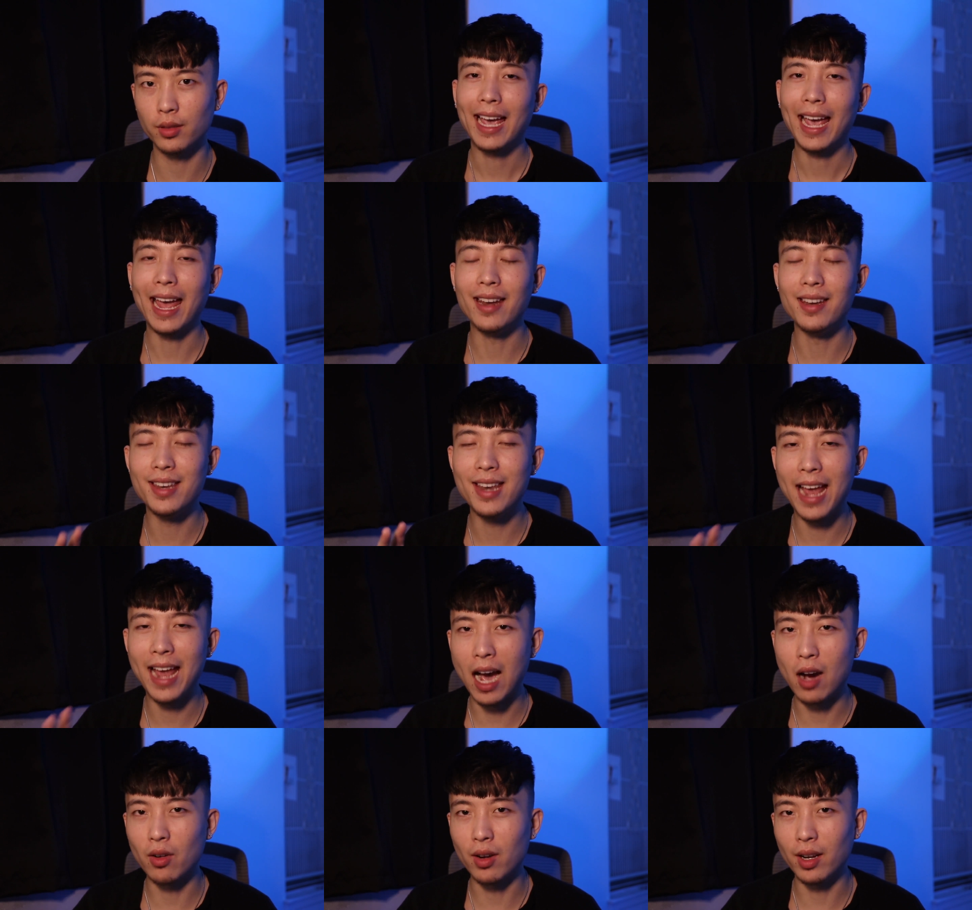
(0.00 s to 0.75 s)
And
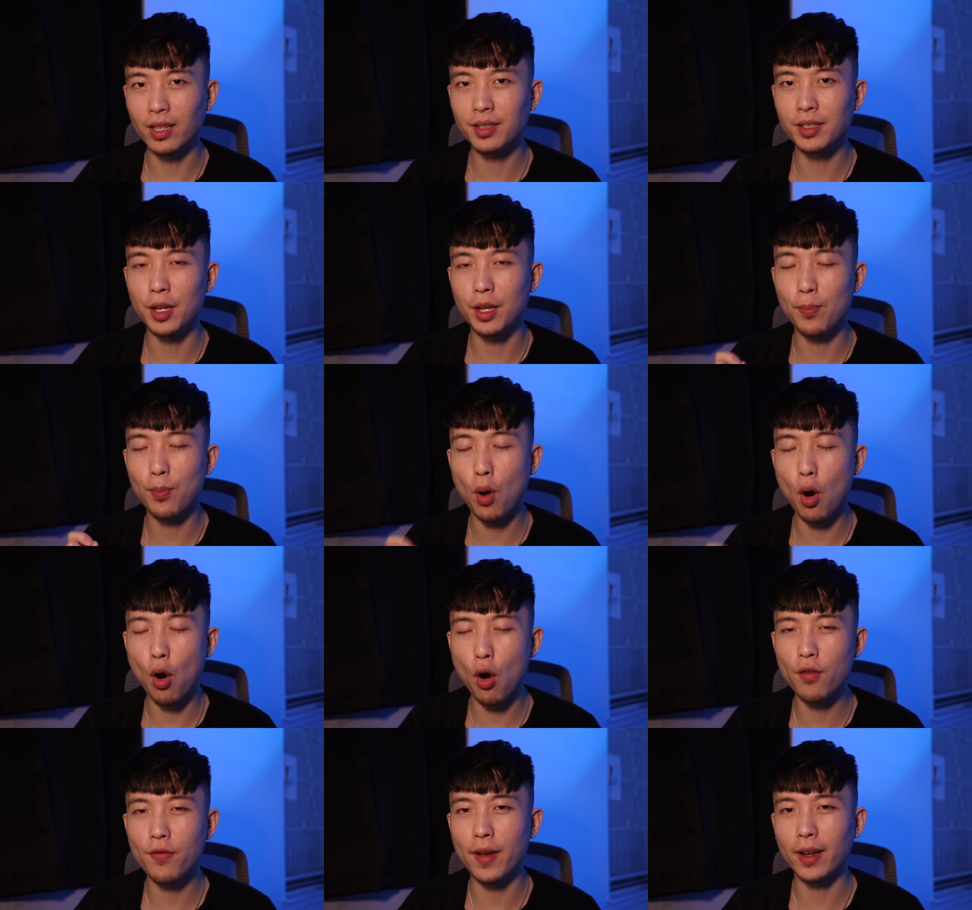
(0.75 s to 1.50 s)
now is the
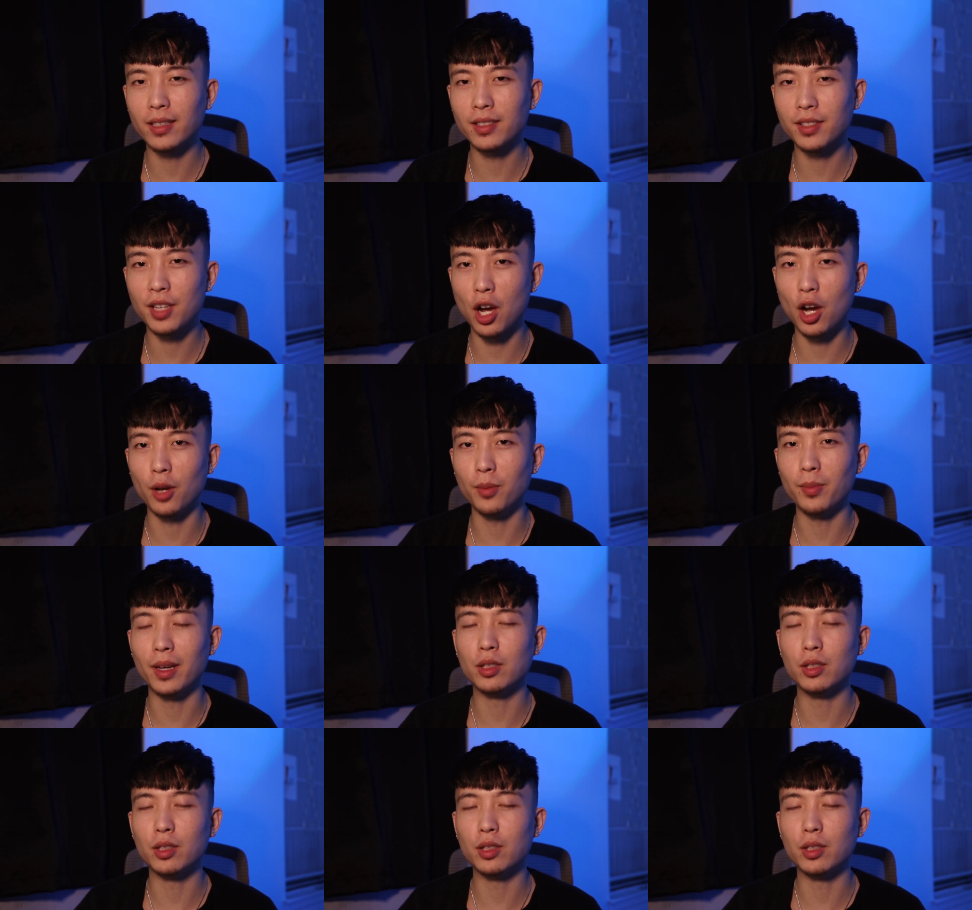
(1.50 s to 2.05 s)
perfect time